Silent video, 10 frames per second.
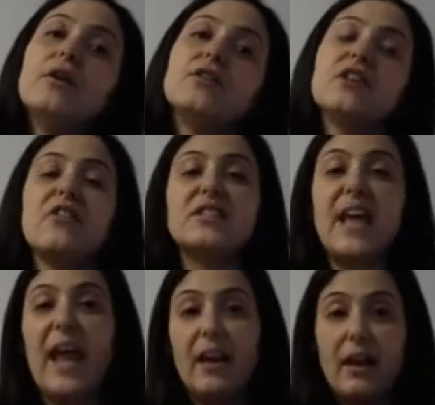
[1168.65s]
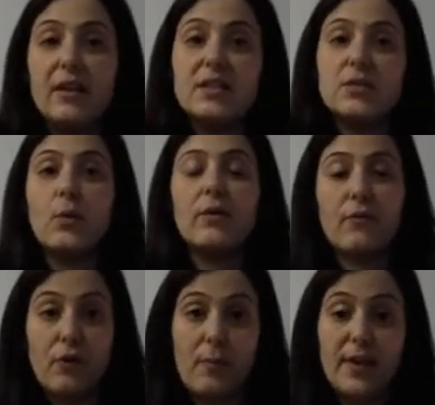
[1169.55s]
to the tannins when
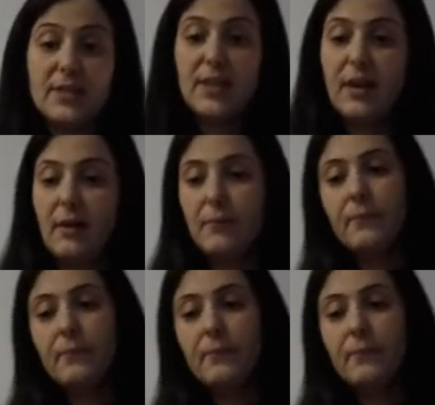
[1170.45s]
fermenting.